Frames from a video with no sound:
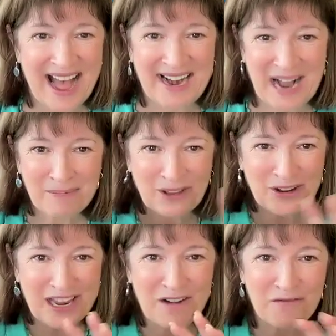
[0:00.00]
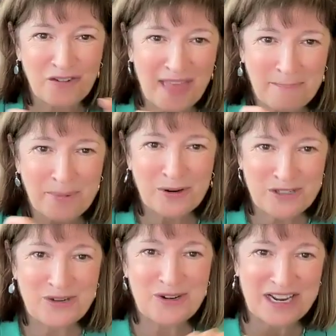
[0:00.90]
And I'm looking for that
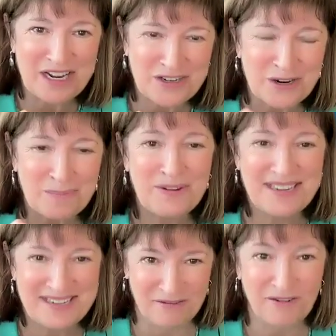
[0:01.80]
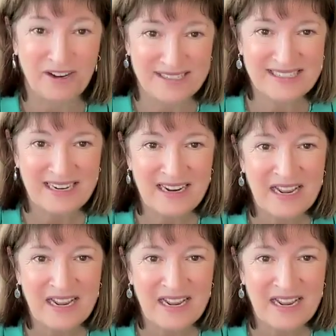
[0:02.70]
person who can interpret the difference.